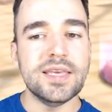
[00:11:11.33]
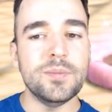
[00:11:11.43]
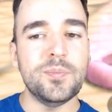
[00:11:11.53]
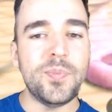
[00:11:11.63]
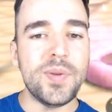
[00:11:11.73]

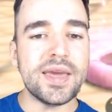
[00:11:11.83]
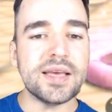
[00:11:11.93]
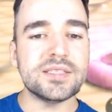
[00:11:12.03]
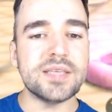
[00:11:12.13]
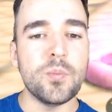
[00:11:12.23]

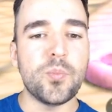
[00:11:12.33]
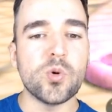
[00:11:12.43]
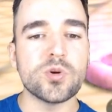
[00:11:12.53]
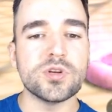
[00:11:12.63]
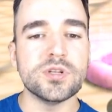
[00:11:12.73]
biggest
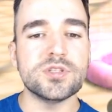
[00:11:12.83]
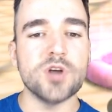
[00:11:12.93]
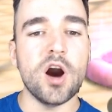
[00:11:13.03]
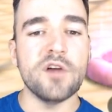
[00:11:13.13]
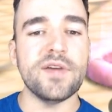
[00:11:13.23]
importance
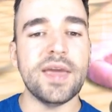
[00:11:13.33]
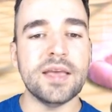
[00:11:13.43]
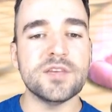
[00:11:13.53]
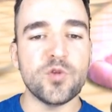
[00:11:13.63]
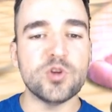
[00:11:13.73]
of
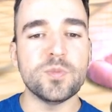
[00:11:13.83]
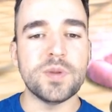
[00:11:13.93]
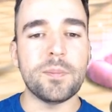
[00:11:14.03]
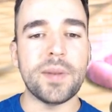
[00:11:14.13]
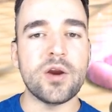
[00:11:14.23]
a
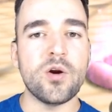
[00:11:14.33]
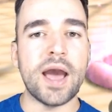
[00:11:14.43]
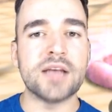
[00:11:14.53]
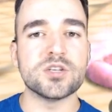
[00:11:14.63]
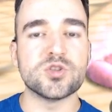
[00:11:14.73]
free-to-play player
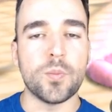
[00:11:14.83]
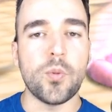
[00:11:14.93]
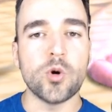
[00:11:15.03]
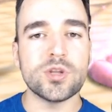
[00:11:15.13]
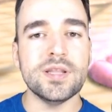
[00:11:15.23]
as a
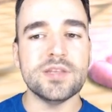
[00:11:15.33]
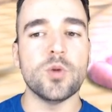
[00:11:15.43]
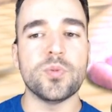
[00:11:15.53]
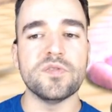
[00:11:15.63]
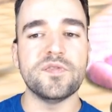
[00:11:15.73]
support in the
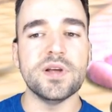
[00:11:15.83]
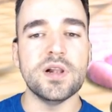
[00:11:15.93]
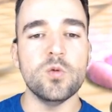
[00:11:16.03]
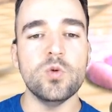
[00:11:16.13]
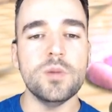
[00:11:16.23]
open
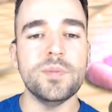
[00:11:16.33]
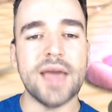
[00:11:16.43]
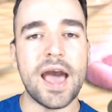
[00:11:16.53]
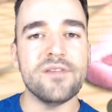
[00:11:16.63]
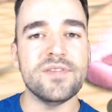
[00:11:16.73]
field will be
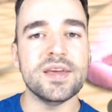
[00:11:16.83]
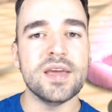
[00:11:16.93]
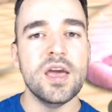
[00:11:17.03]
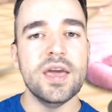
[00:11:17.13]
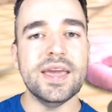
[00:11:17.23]

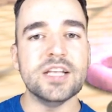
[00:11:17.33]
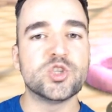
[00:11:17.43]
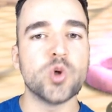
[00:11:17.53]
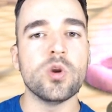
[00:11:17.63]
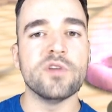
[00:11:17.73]
having a
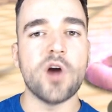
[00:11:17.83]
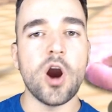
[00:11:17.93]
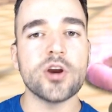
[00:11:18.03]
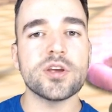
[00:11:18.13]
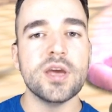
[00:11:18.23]
Joan of
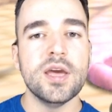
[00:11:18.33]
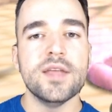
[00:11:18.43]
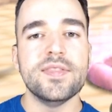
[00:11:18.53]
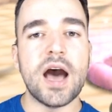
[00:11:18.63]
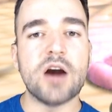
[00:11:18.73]
Arc.
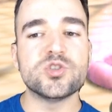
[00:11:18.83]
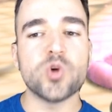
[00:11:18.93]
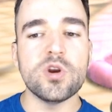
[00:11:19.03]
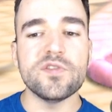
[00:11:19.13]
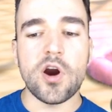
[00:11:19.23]
Now,
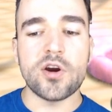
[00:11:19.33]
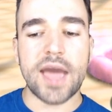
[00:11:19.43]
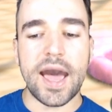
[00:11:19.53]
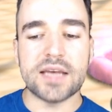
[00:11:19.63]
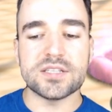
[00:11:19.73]
Joan of Arc
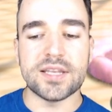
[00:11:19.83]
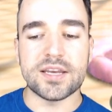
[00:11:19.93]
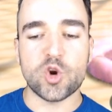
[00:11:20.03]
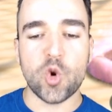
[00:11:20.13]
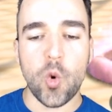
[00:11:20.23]
has an
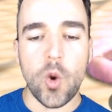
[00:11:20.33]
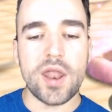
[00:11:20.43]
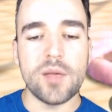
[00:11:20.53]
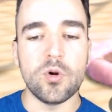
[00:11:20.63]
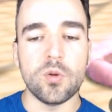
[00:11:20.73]

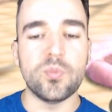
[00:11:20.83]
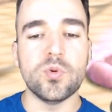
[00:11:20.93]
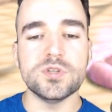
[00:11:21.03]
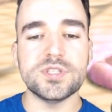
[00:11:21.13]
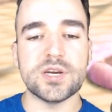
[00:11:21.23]
incredible
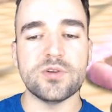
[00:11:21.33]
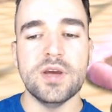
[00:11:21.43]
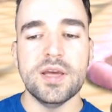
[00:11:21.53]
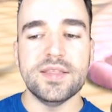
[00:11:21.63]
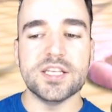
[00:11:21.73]
boost here.
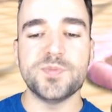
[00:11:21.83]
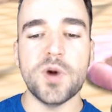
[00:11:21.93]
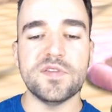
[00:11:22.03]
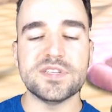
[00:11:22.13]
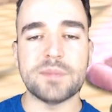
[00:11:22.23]
This
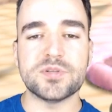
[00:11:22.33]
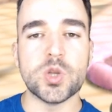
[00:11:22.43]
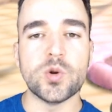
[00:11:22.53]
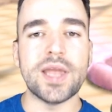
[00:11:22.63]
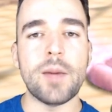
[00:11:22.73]
buff is
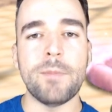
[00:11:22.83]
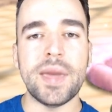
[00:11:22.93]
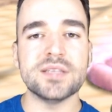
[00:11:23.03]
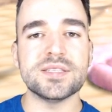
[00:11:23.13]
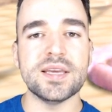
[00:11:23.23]
absolutely
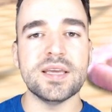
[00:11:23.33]
amazing,